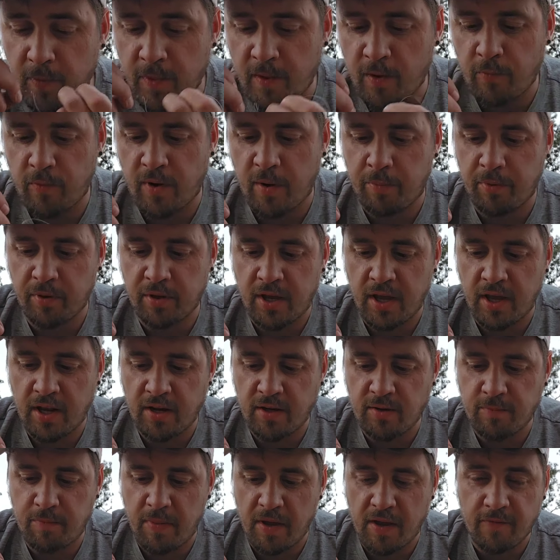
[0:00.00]

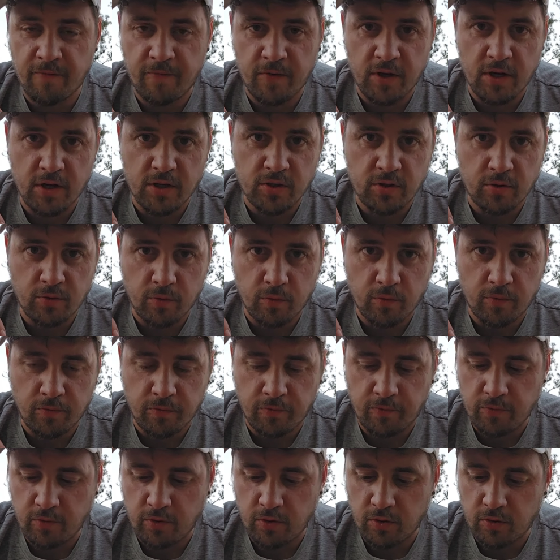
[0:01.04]
replicating bait fish or
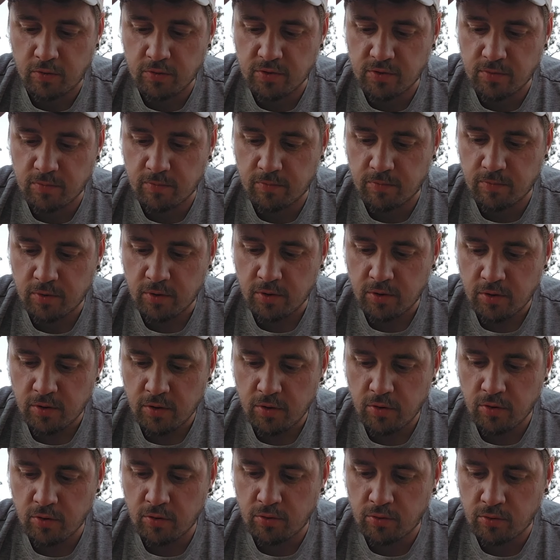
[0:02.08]
some
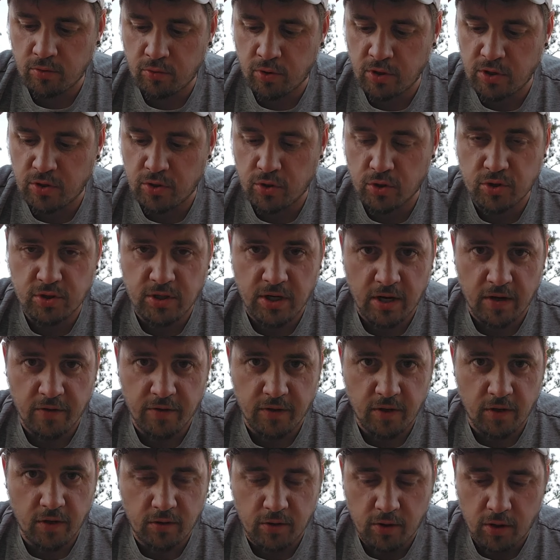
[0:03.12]
creatures down
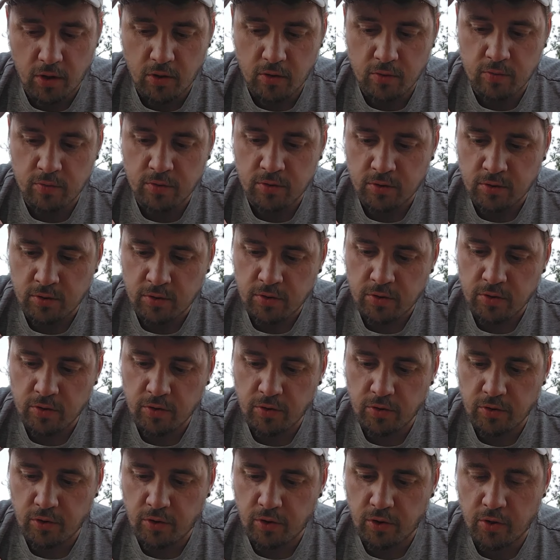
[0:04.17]
there low.
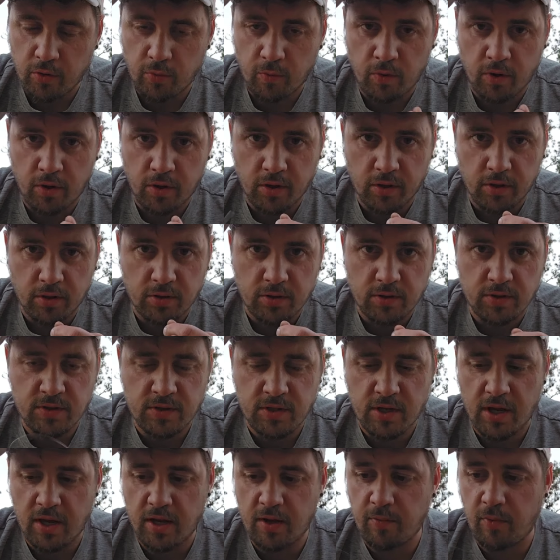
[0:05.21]
You're going to want to
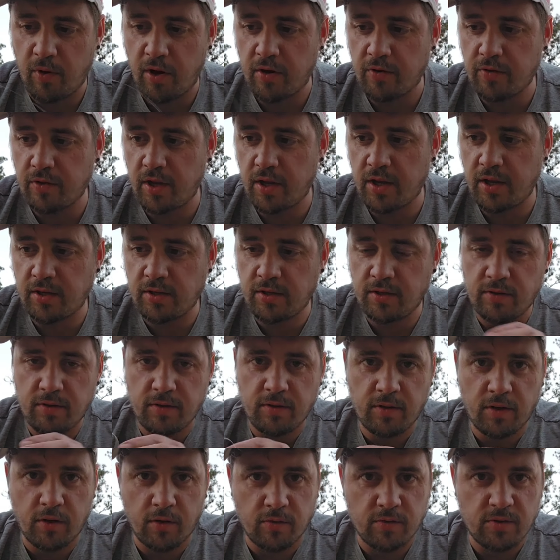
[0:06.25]
stay around
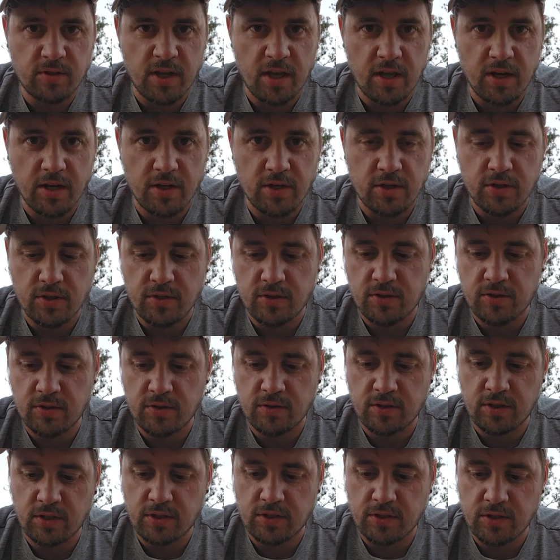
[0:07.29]
10 inches,
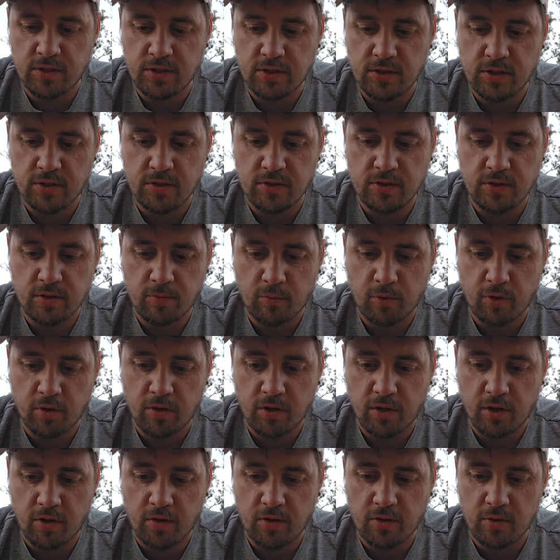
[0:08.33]
6 inches, somewhere in
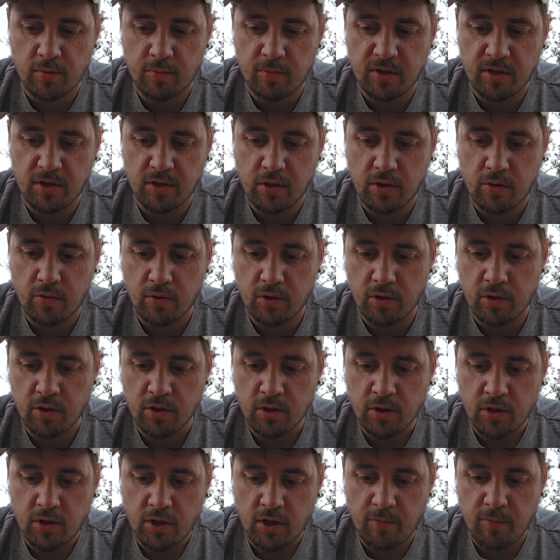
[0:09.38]
there, a little bit lower.
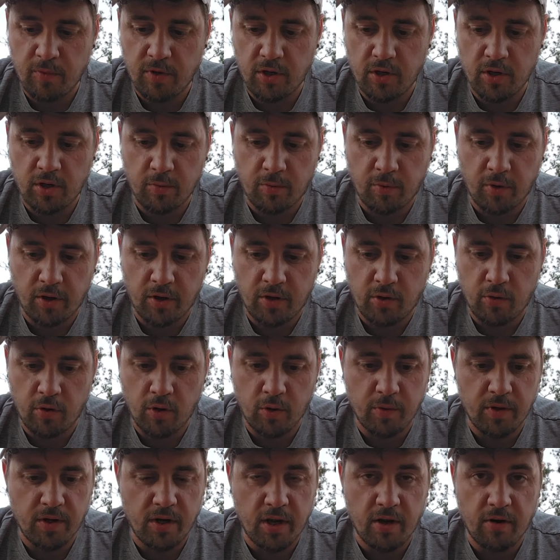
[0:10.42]
I mean, you could probably go all the
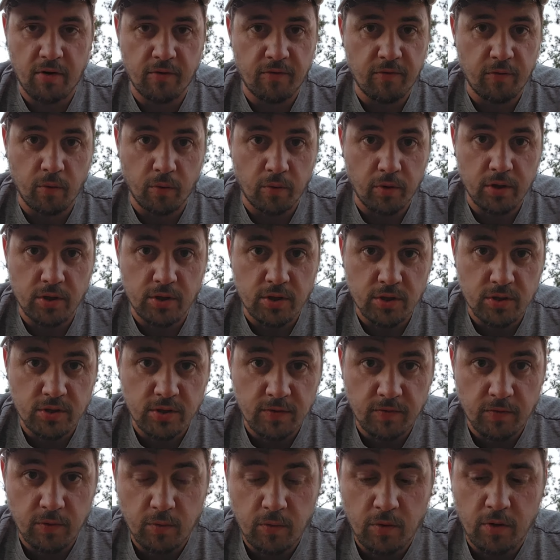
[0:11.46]
way down to 4 inches
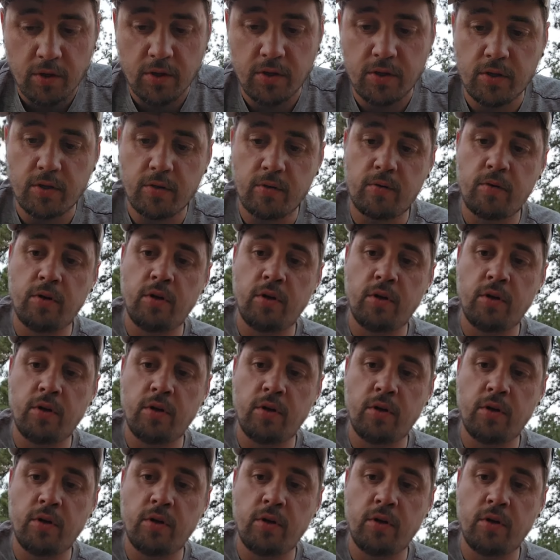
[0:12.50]
if you wanted to,